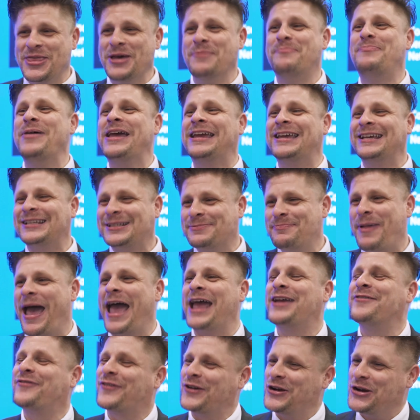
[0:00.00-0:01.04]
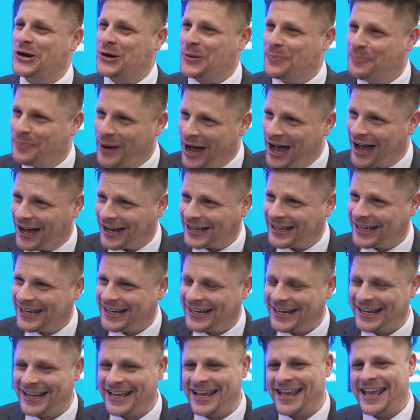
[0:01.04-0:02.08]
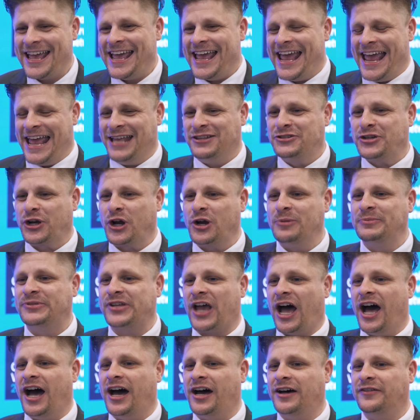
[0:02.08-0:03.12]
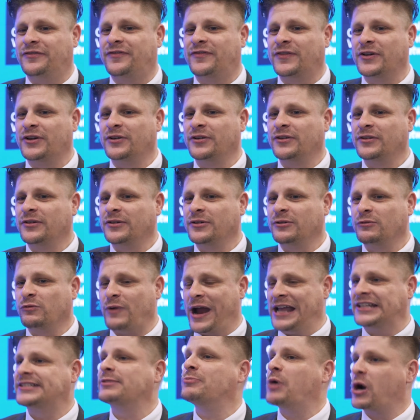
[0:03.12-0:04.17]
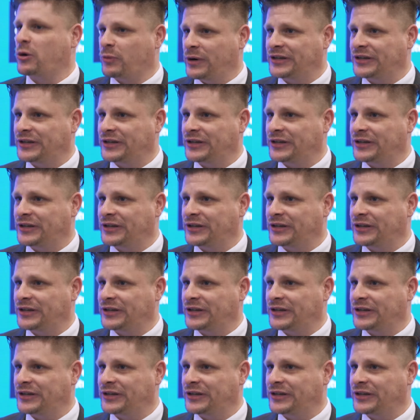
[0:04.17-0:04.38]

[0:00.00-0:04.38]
the biggest bang for your buck in terms of ransomware